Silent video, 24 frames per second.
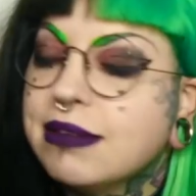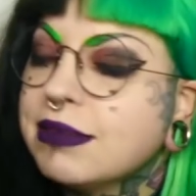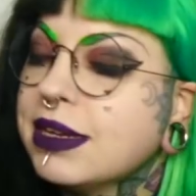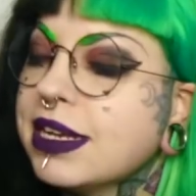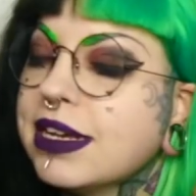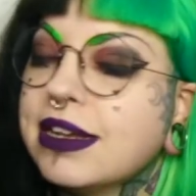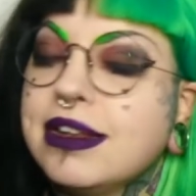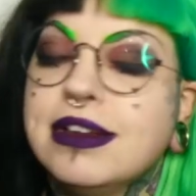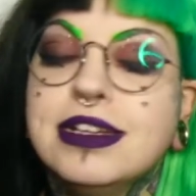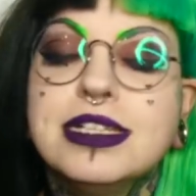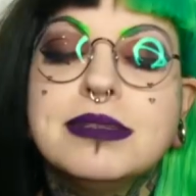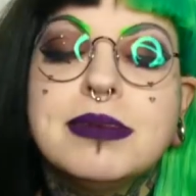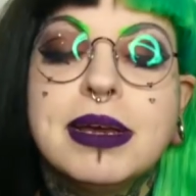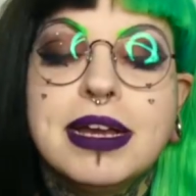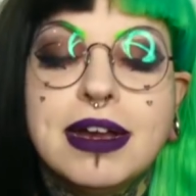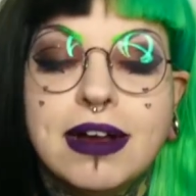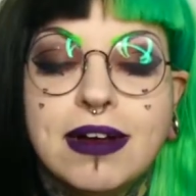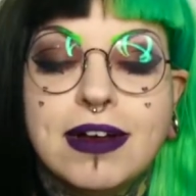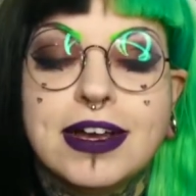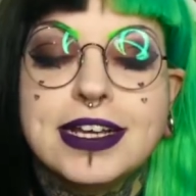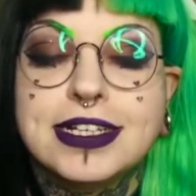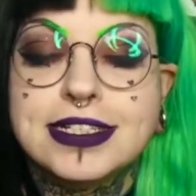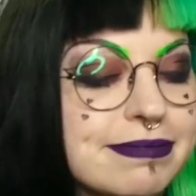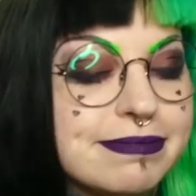I'm gonna close my
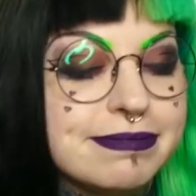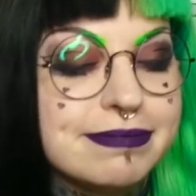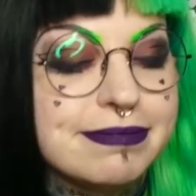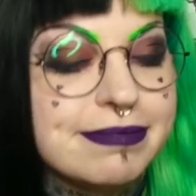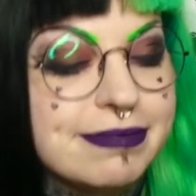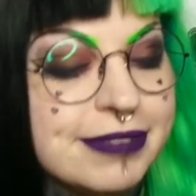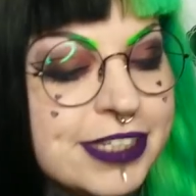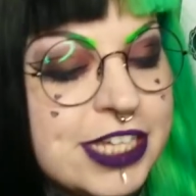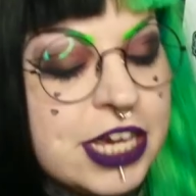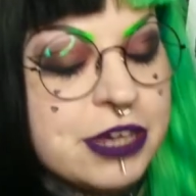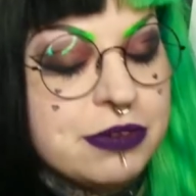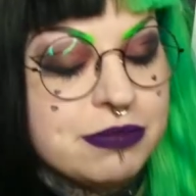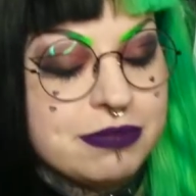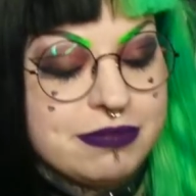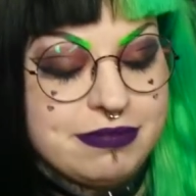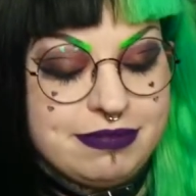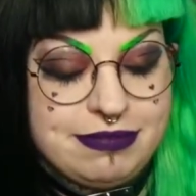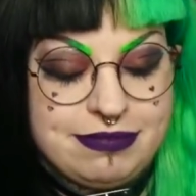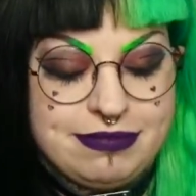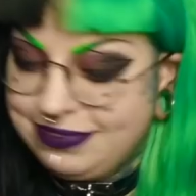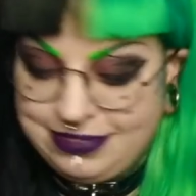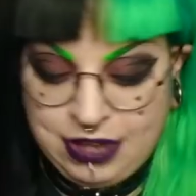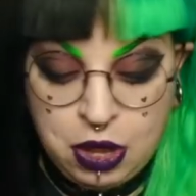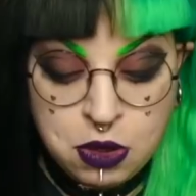eyes. You.
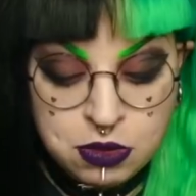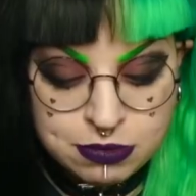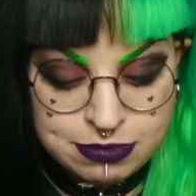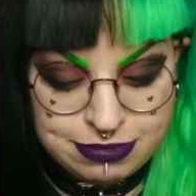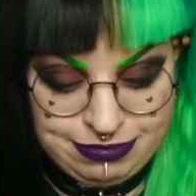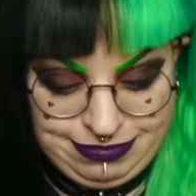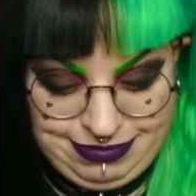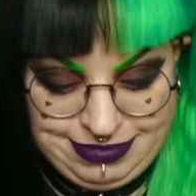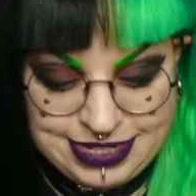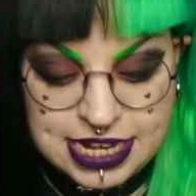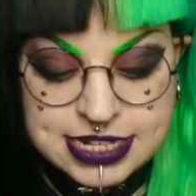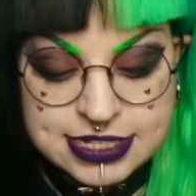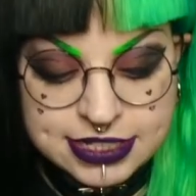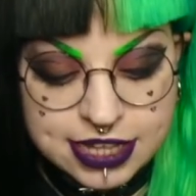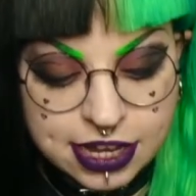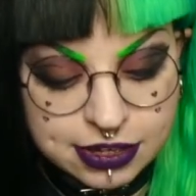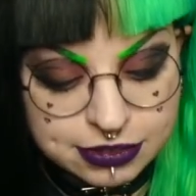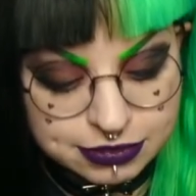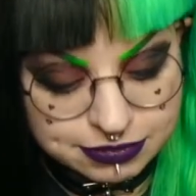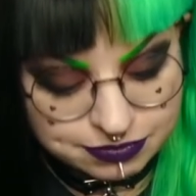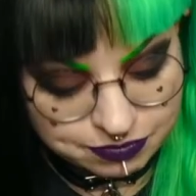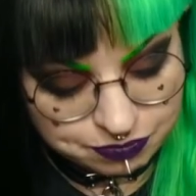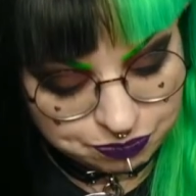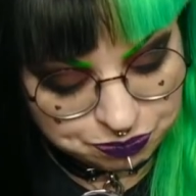Oh, Tesco.
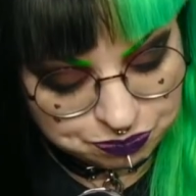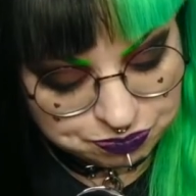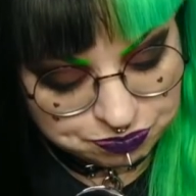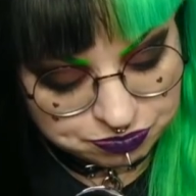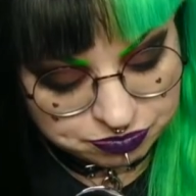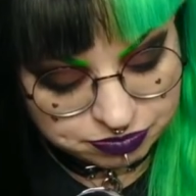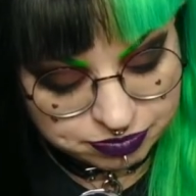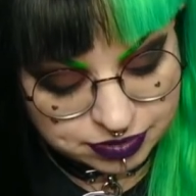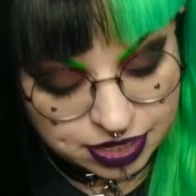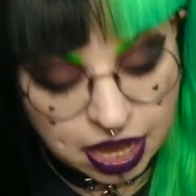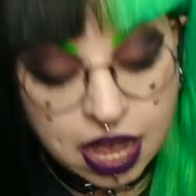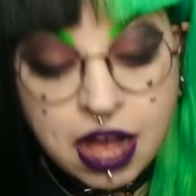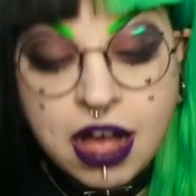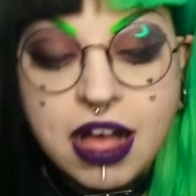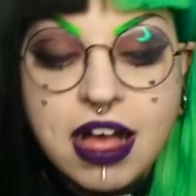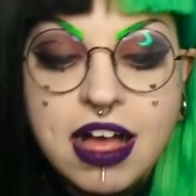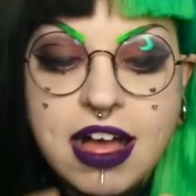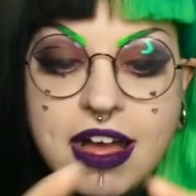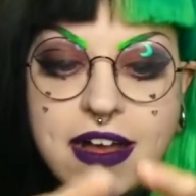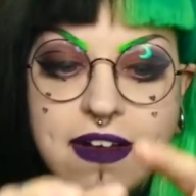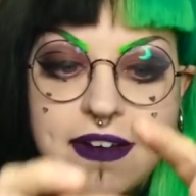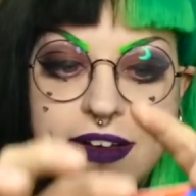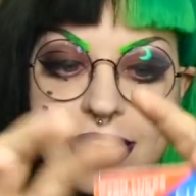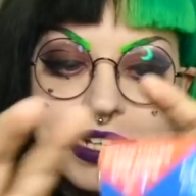
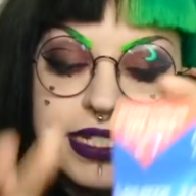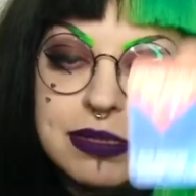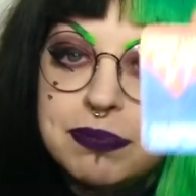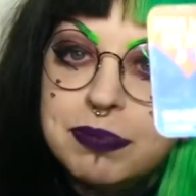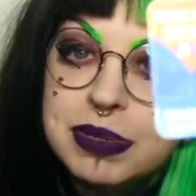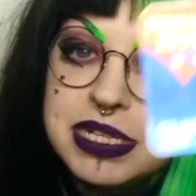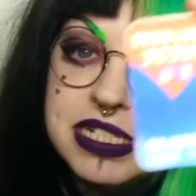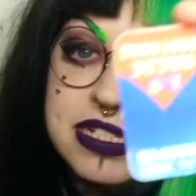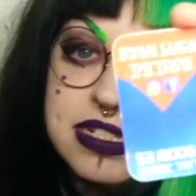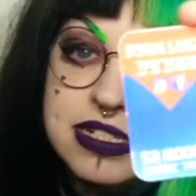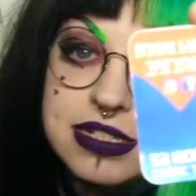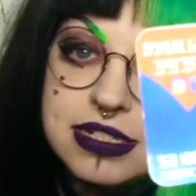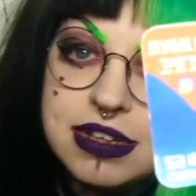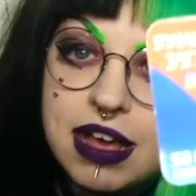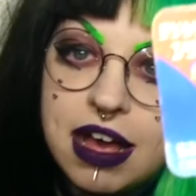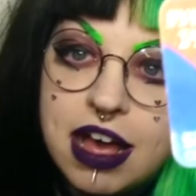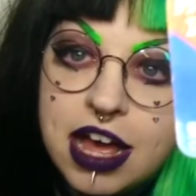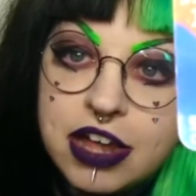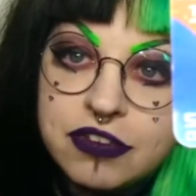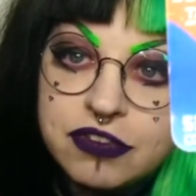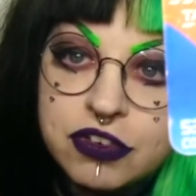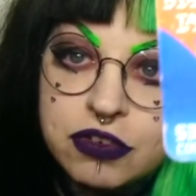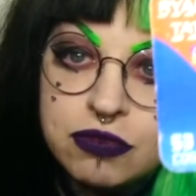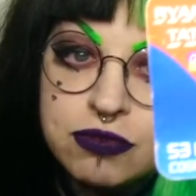Oh, it's business
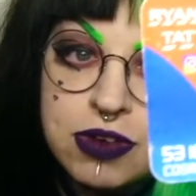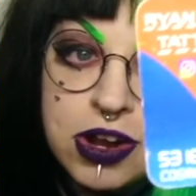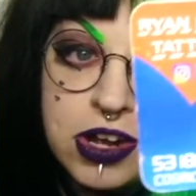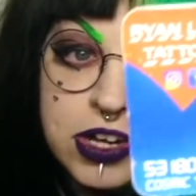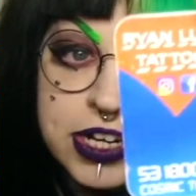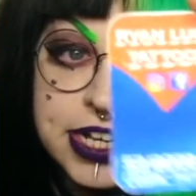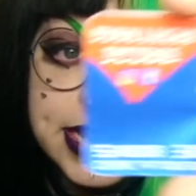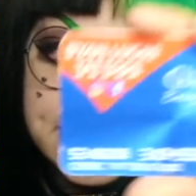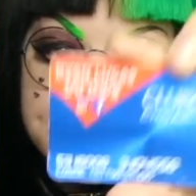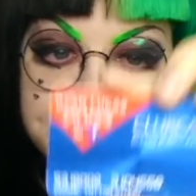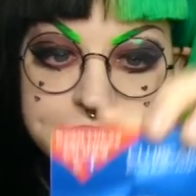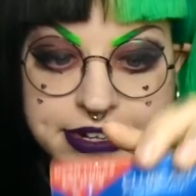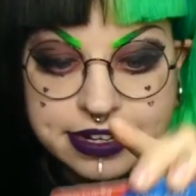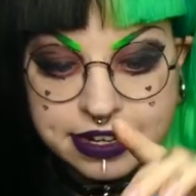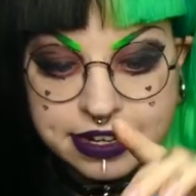card for Ryan.